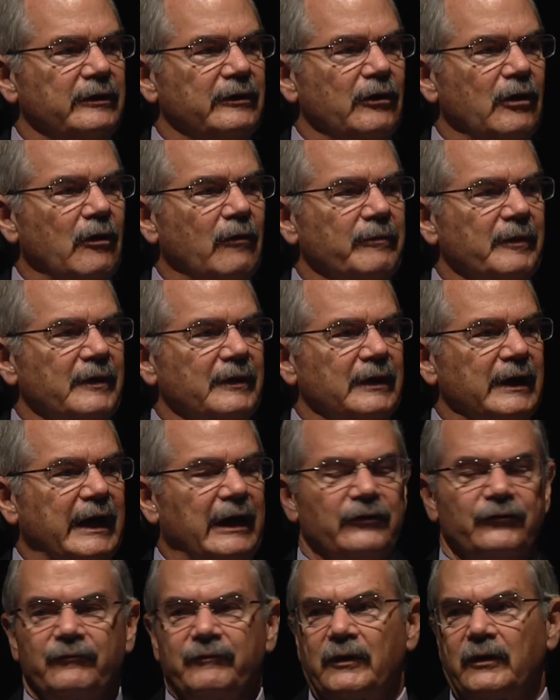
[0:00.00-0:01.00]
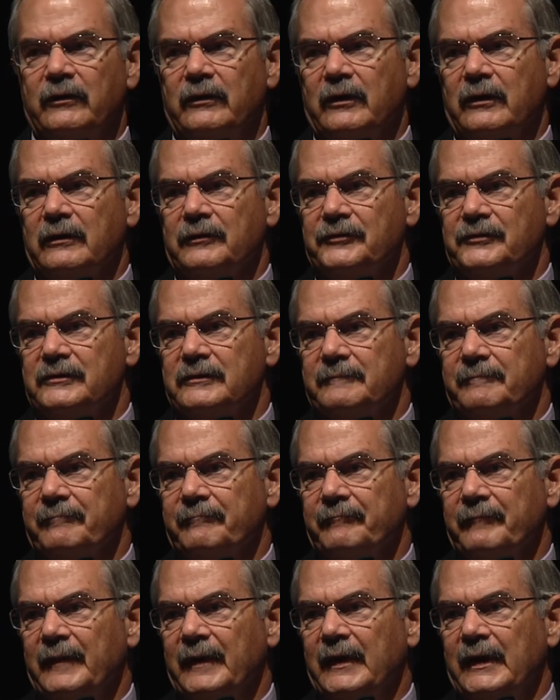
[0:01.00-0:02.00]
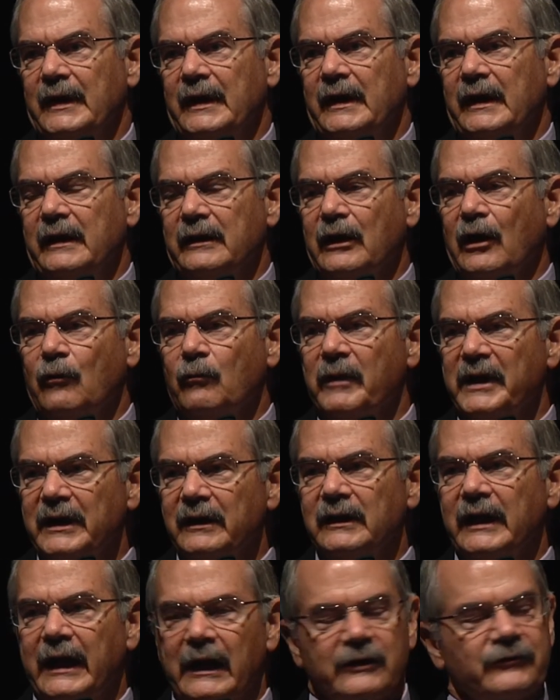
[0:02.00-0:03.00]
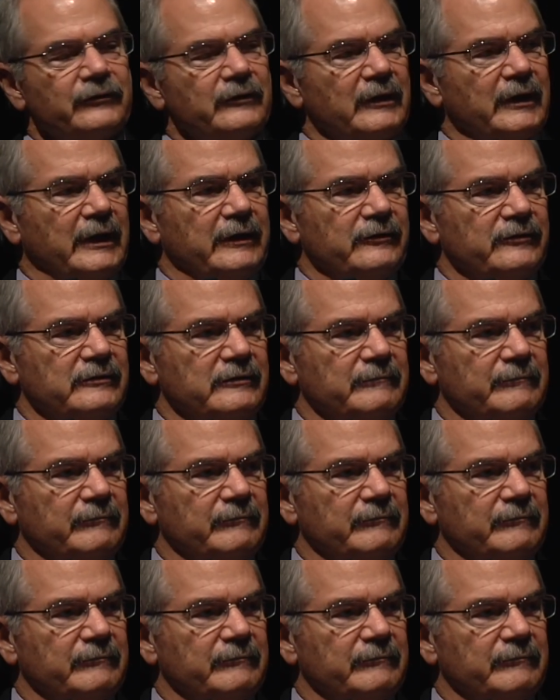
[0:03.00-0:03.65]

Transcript: over the last few years, in our real excellence,